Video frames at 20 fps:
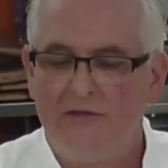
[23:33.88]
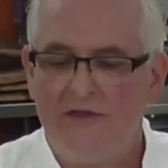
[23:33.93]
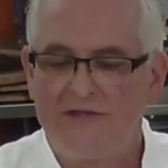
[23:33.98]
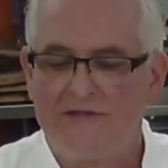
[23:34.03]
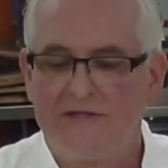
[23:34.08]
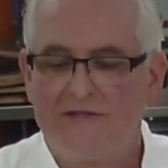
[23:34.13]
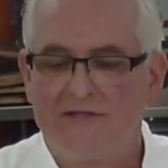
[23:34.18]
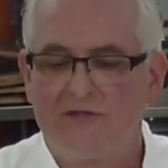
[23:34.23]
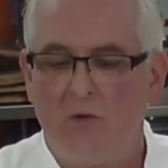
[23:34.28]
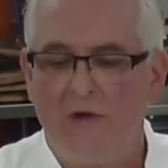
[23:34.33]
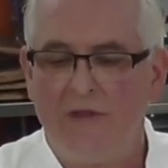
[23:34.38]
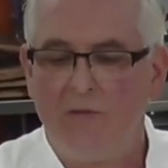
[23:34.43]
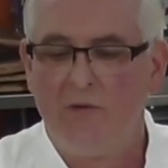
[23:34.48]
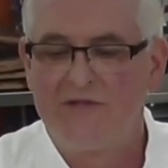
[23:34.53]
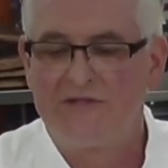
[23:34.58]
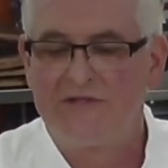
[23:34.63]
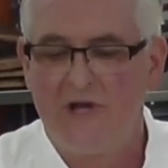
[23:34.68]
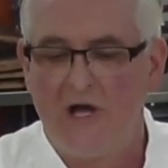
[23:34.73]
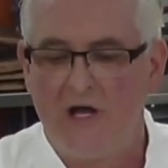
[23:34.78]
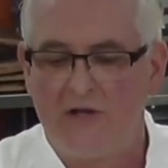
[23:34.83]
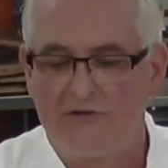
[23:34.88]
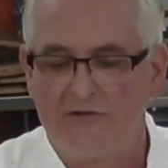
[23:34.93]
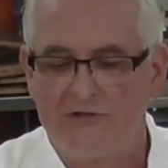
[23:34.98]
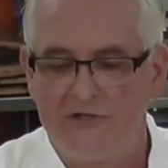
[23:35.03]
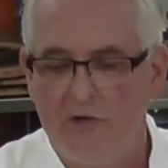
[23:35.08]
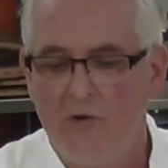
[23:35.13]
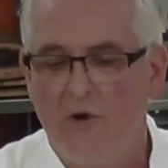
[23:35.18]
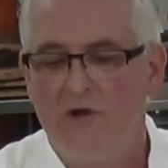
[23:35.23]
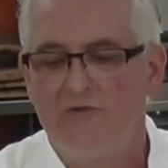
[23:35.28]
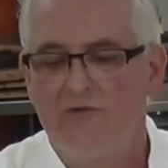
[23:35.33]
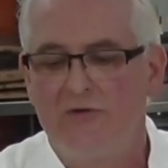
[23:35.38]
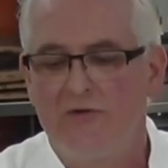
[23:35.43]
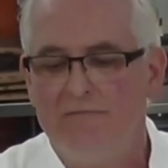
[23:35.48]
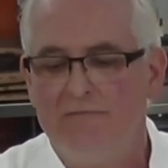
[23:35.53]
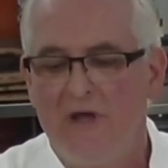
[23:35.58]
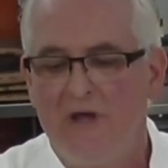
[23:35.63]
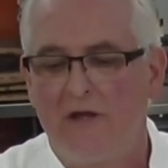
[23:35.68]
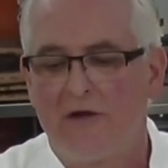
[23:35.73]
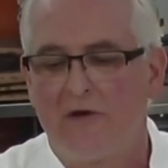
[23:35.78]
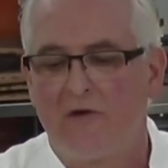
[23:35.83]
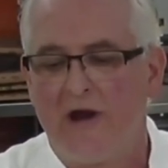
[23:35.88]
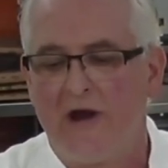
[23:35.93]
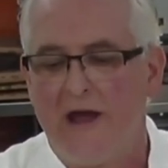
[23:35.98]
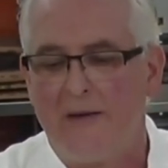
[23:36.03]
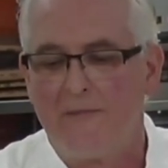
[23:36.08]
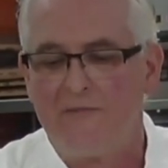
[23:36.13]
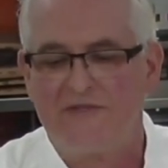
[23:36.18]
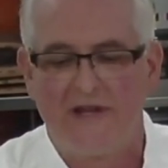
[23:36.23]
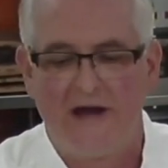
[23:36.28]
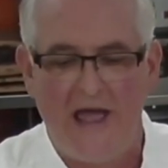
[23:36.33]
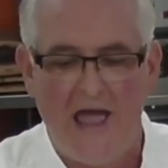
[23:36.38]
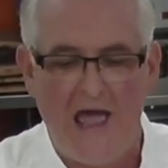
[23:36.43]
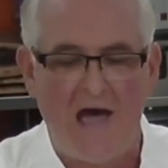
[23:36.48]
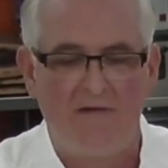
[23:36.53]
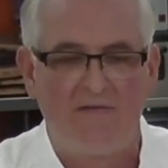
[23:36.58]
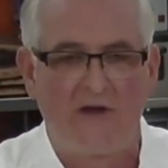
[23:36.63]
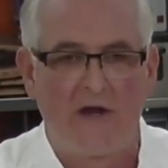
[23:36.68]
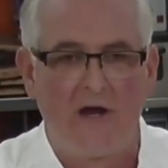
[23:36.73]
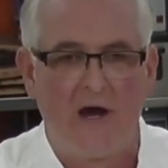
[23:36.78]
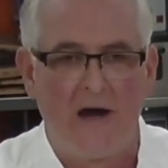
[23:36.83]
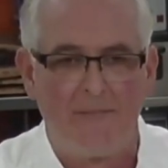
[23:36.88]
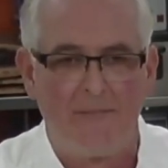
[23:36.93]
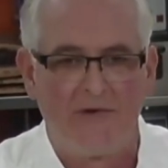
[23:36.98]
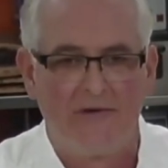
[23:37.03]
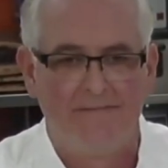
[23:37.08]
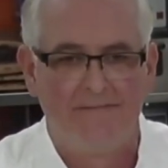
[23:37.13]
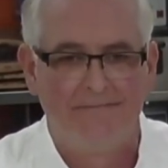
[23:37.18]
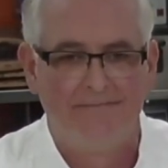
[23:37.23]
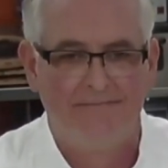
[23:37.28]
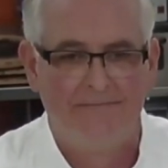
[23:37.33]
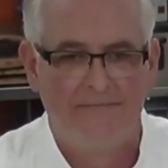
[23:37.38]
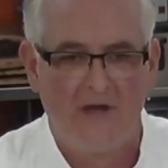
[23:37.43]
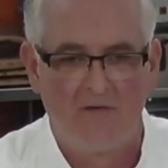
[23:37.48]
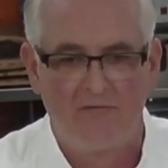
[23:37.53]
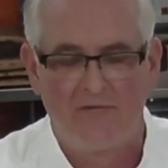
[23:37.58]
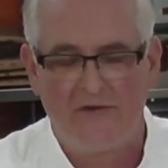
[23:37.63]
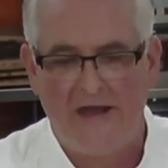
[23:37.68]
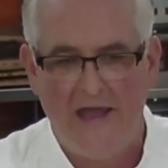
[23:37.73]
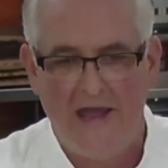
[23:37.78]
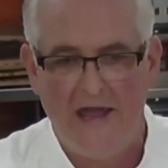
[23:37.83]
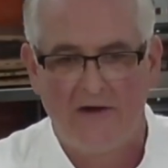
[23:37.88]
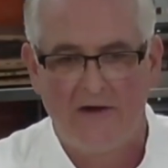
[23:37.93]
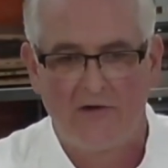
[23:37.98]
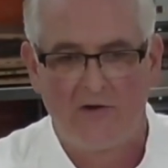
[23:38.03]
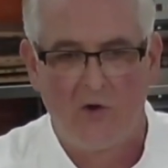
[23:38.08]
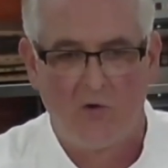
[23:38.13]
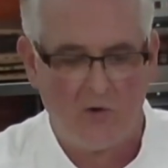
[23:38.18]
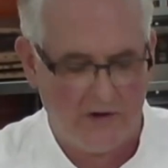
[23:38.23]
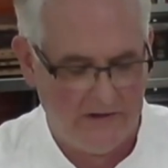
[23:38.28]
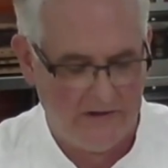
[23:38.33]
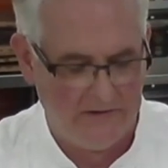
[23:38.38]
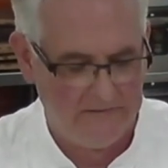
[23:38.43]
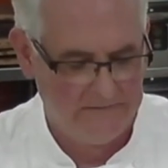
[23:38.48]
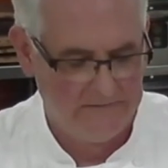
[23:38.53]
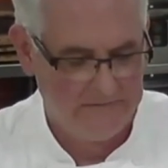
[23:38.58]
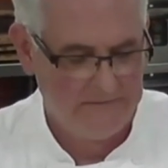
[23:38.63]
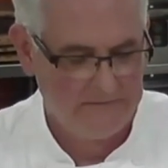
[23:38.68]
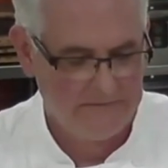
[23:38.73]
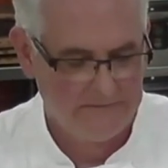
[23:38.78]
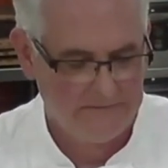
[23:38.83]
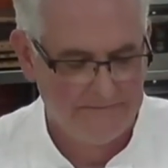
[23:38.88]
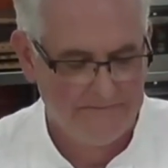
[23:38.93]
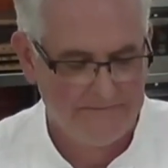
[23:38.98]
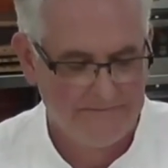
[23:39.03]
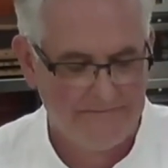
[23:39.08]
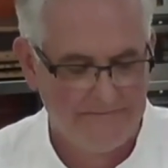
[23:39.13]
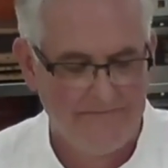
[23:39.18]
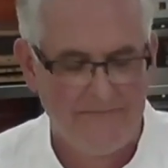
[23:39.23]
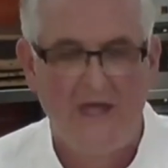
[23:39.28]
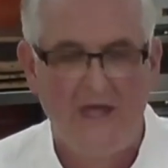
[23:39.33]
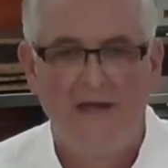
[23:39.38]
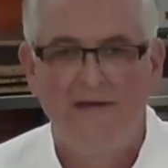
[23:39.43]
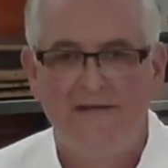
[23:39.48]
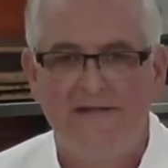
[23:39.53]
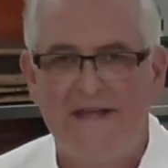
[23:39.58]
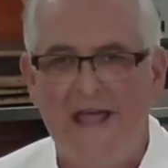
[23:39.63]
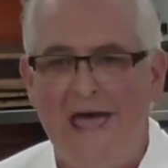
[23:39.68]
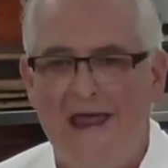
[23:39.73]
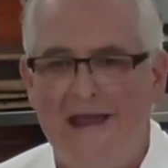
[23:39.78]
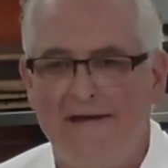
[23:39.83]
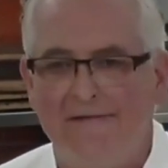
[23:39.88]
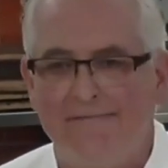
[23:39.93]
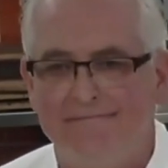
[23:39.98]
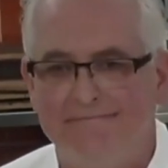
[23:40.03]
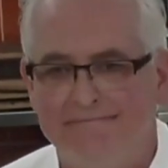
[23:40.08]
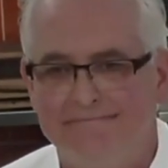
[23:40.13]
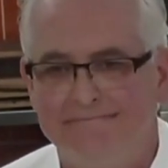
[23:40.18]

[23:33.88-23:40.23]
This is the one with salt, 200 milligrams in a 1/2 cup of canned corn, 10